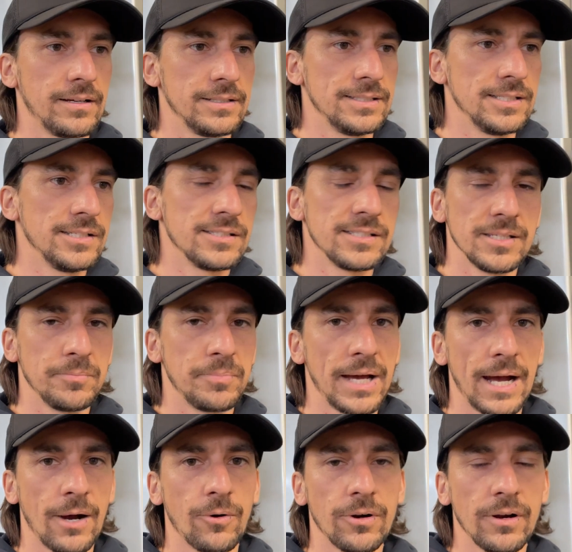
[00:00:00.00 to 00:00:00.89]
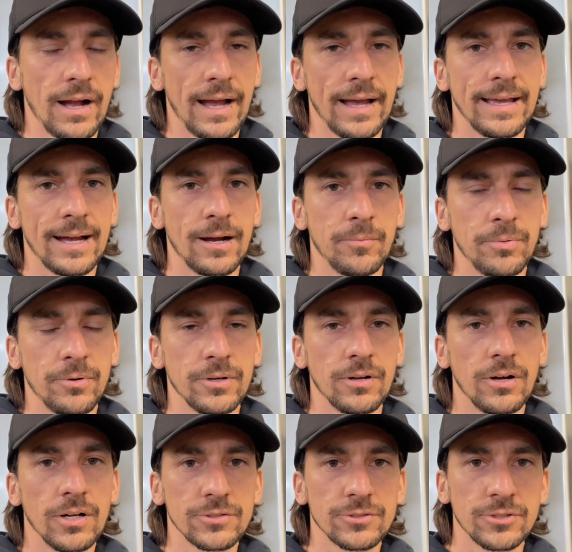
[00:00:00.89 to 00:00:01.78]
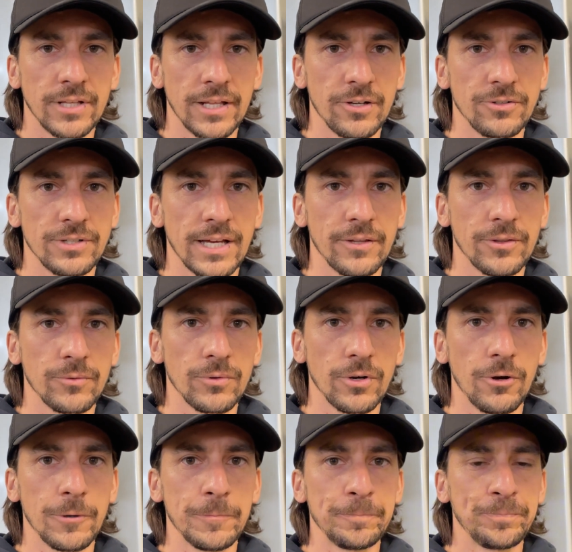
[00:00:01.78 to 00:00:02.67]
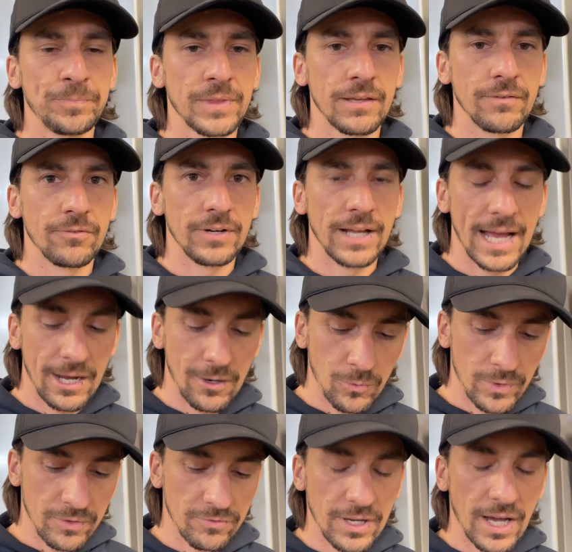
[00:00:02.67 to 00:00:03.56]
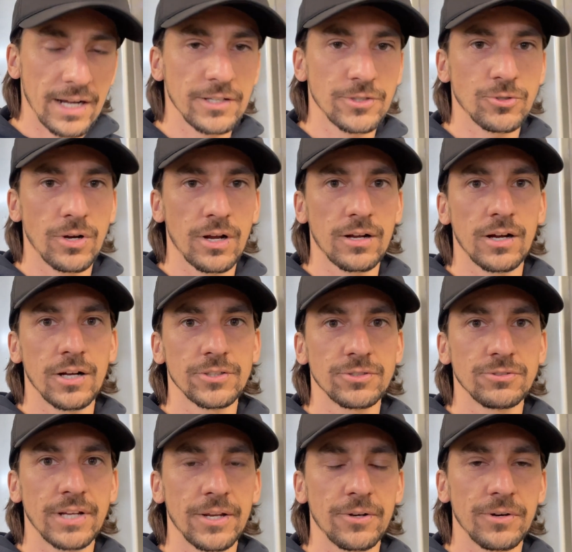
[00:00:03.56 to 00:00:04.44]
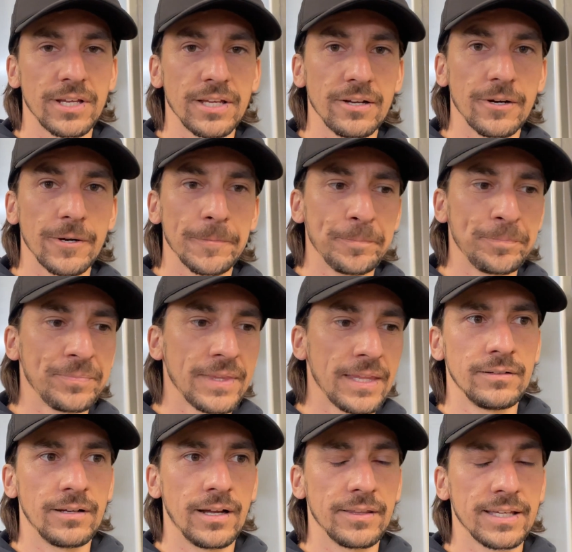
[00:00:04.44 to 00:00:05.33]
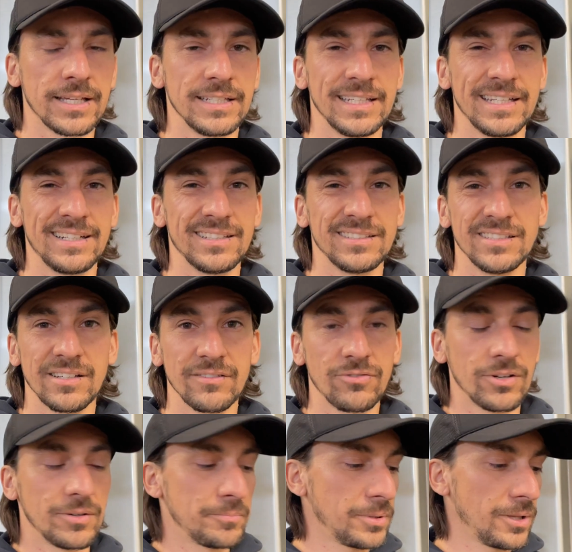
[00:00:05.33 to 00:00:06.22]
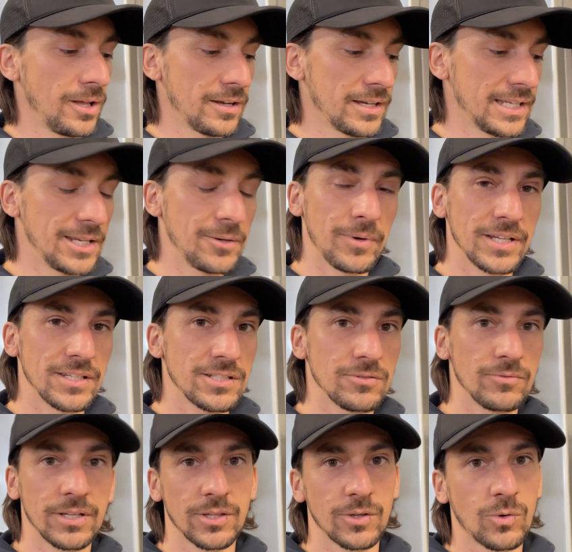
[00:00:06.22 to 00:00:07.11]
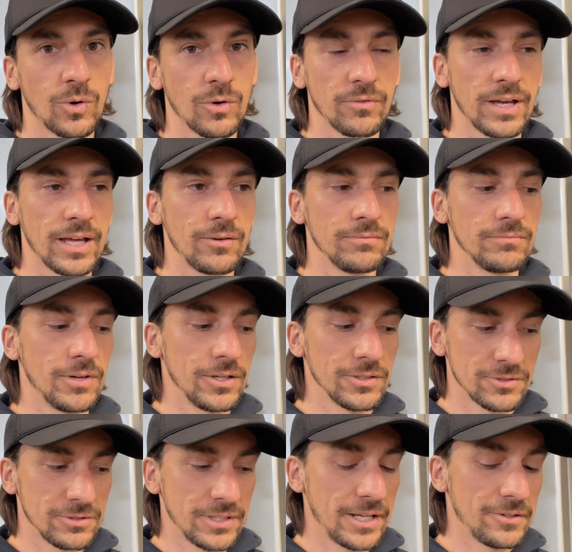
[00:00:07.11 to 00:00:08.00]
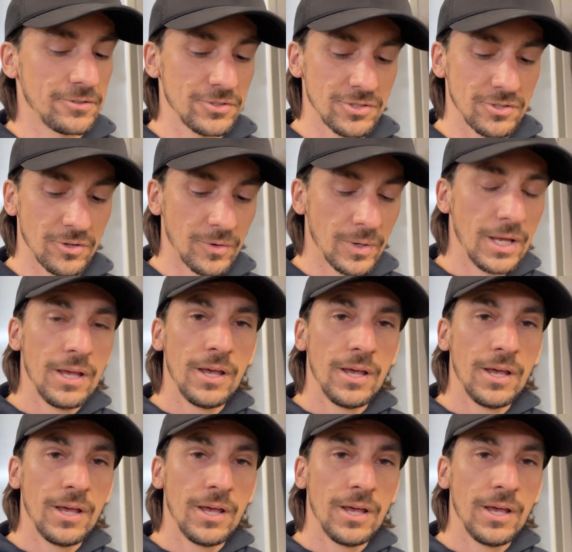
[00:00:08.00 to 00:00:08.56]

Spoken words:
DC power high output alternator down the road. For now, we've got a truck alternator here. I think I needed a different plug anyways to run the Corvette alternator, so